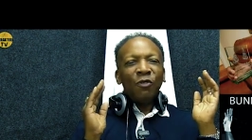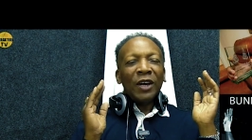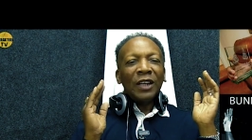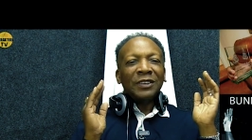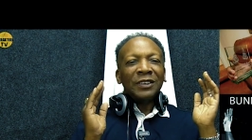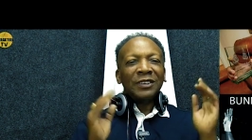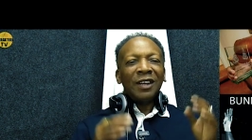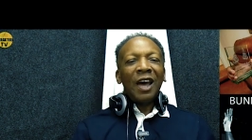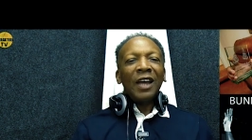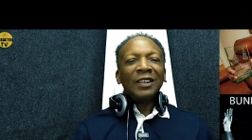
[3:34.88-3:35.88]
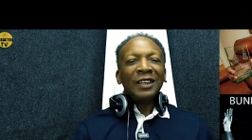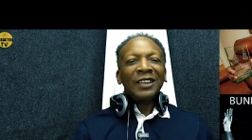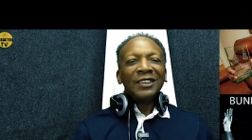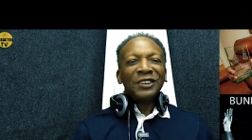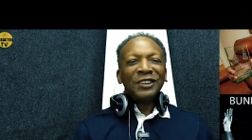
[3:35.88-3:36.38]
Don't forget to like,
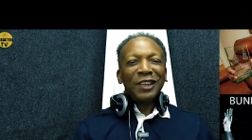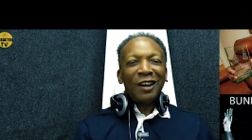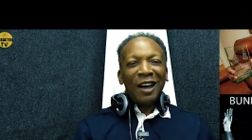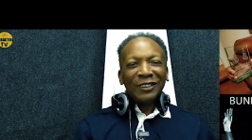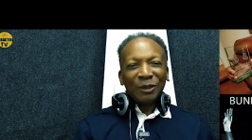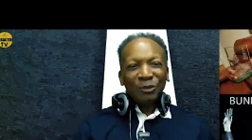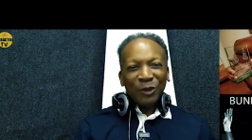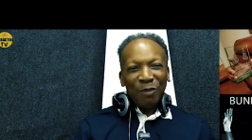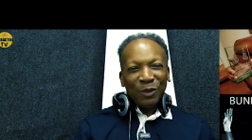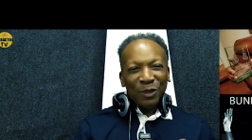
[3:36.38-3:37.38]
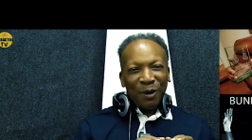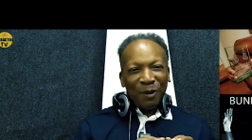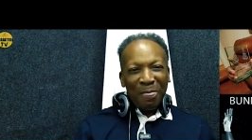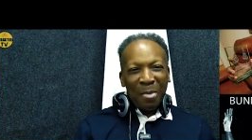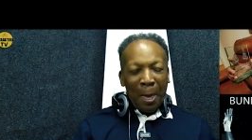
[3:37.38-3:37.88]
share, and subscribe to the
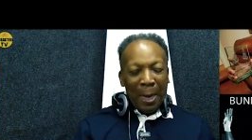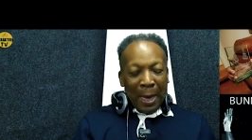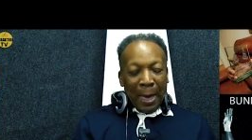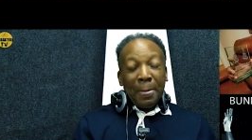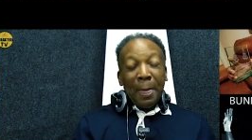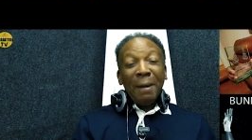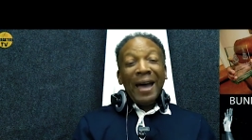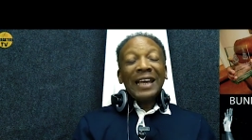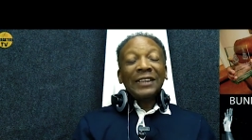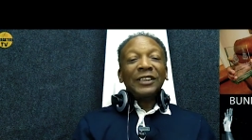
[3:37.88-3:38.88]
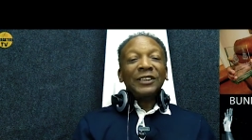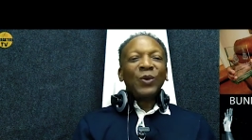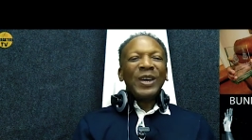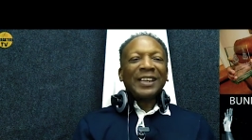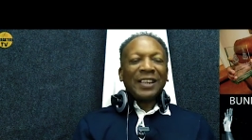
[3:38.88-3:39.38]
program. Now, my guest
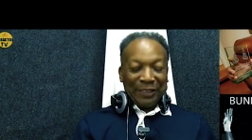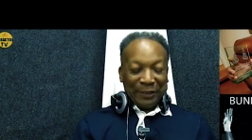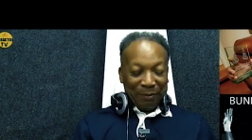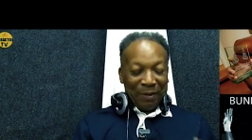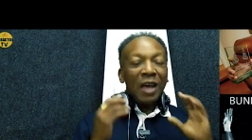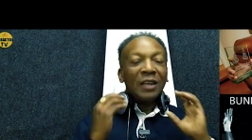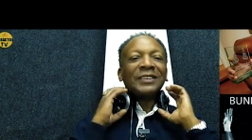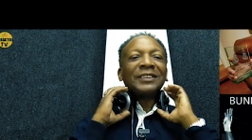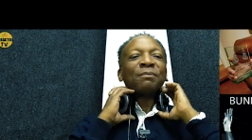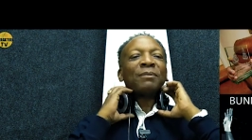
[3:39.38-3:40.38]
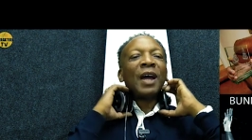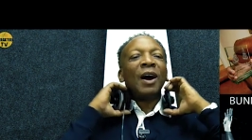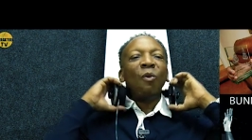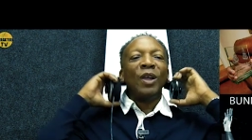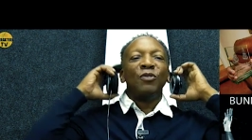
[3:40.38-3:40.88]
this week is
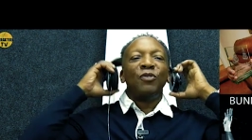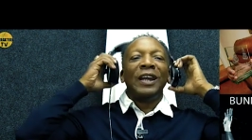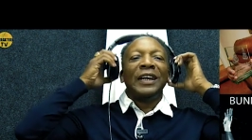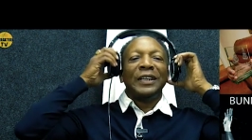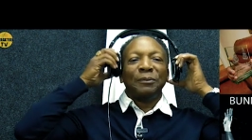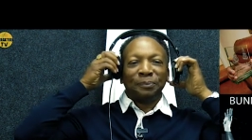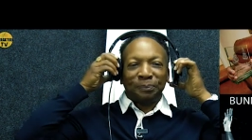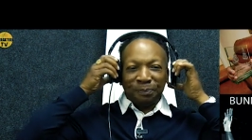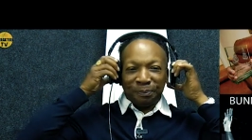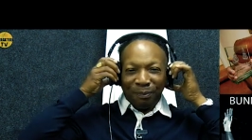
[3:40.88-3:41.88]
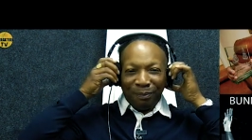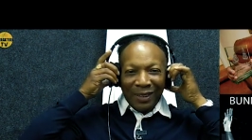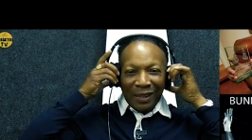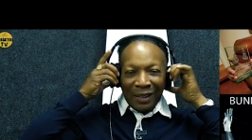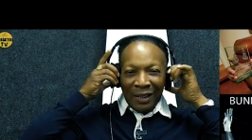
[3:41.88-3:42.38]
a wonderful lady.
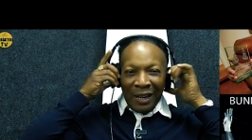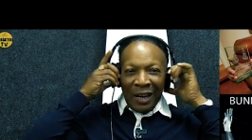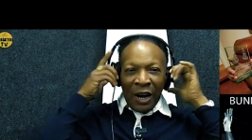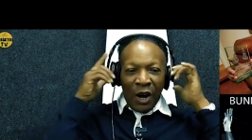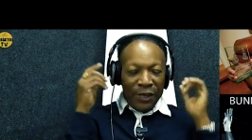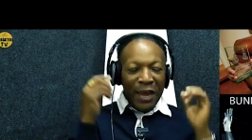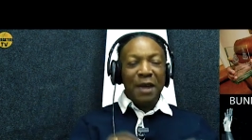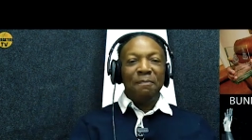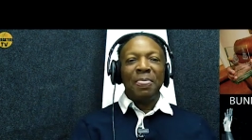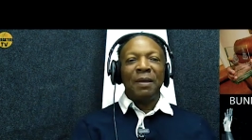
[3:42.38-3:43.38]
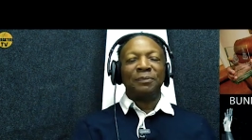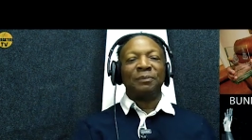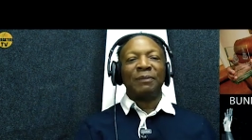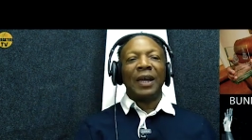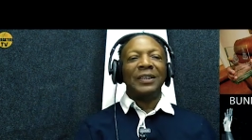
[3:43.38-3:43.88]
Her name
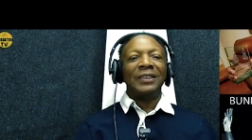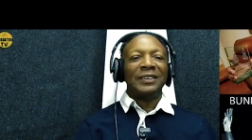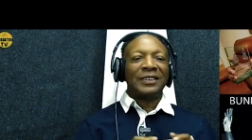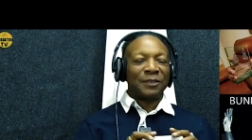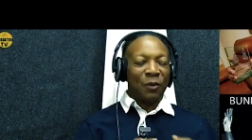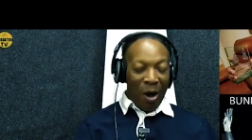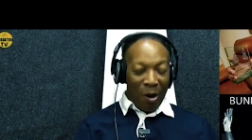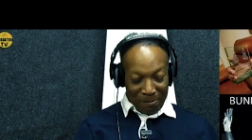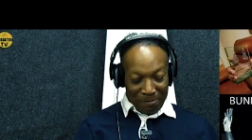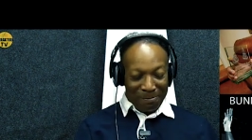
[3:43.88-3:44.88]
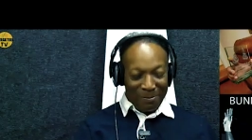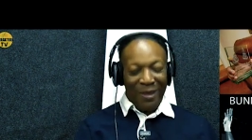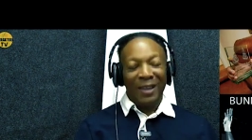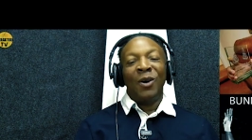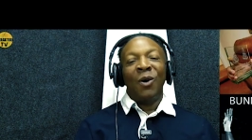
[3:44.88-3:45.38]
is, wow,
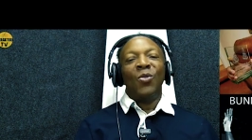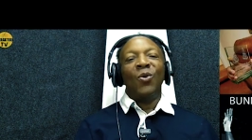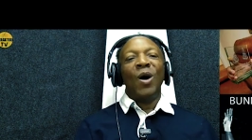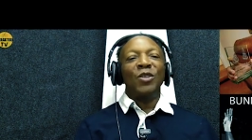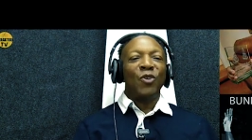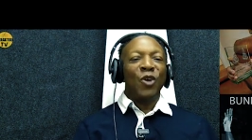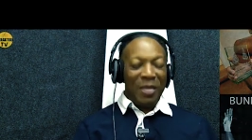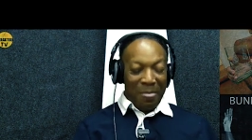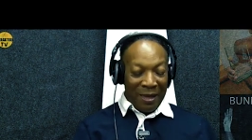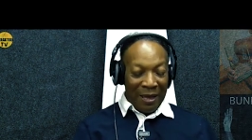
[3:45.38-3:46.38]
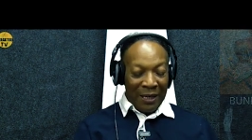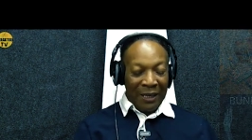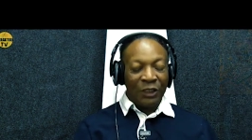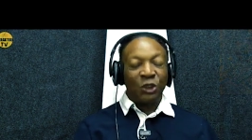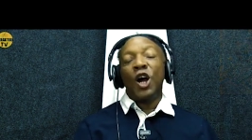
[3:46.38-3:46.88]
the wonderful
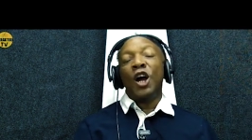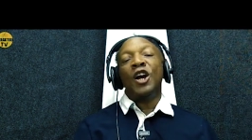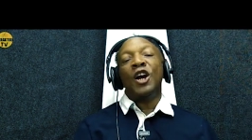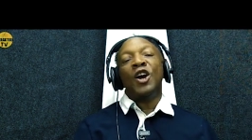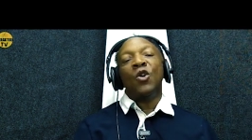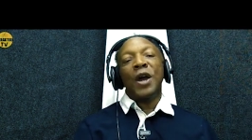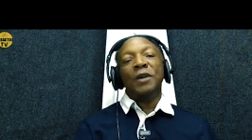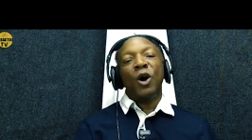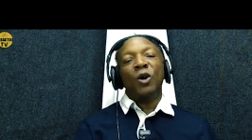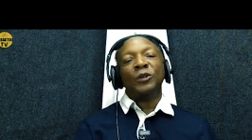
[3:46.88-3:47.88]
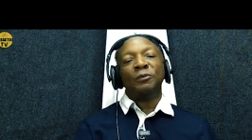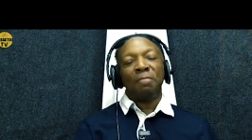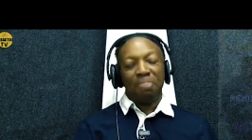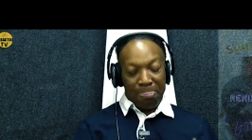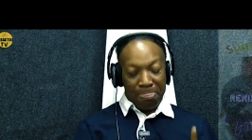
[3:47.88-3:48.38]
Sugar Rainbow.